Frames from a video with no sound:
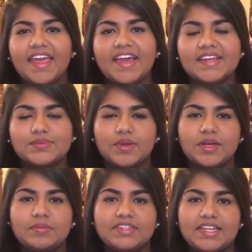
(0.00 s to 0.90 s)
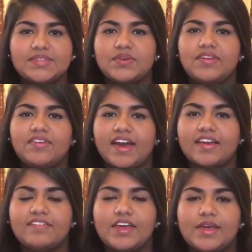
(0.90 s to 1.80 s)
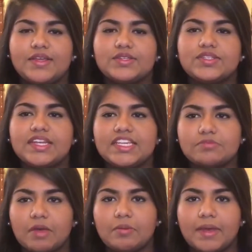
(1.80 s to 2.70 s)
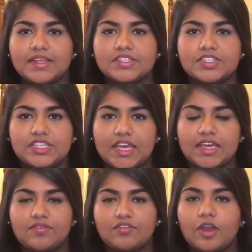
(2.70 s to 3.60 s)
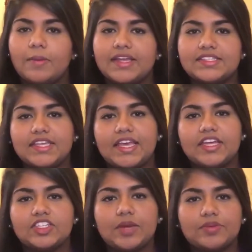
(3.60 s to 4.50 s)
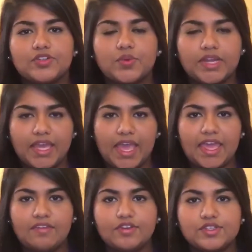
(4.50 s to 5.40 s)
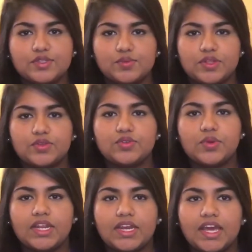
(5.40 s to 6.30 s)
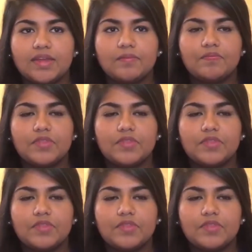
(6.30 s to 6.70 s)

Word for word: Hey guys, welcome to day 25. So today's Bible passage is taken from Isaiah chapter 28 verses 1 through 29.